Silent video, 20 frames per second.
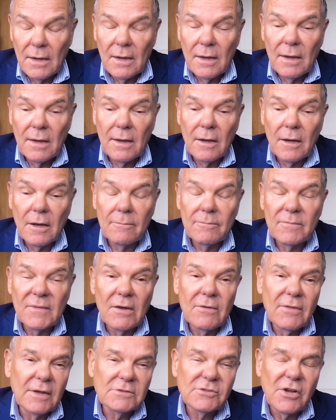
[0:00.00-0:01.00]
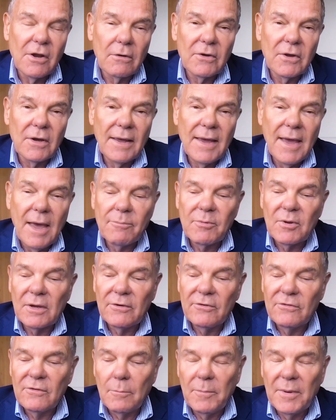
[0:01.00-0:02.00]
Now, that's not going to happen
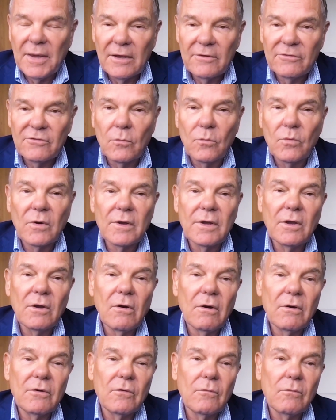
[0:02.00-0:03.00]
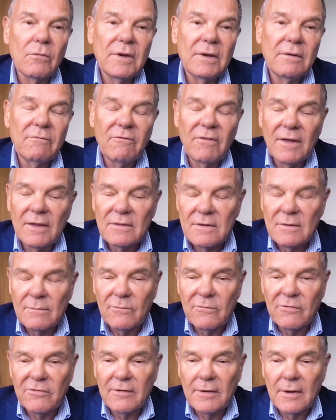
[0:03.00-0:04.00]
because the banks are working hard to reinvent
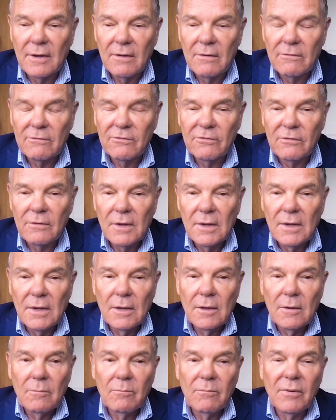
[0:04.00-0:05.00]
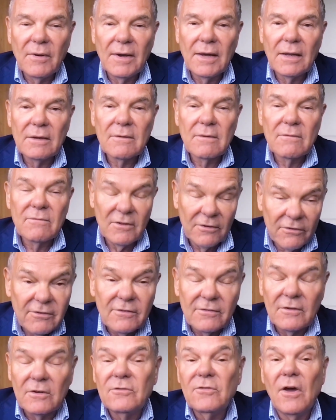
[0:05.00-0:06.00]
themselves. But this
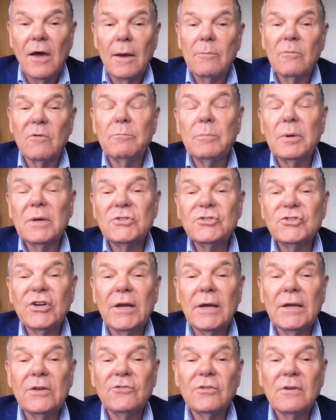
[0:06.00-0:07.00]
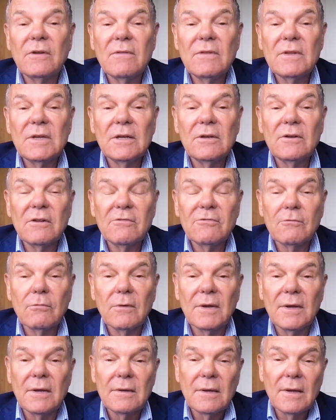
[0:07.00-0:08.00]
is a time of big change to the
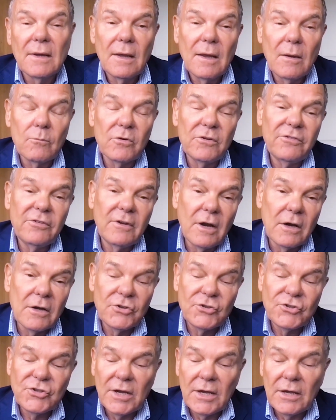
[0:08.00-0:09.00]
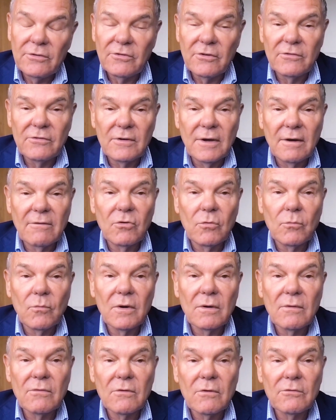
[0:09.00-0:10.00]
industry, and we're studying changes in every
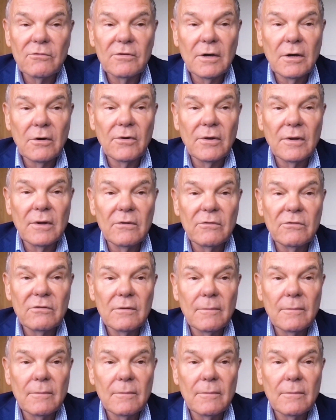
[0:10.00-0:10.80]
one of those areas.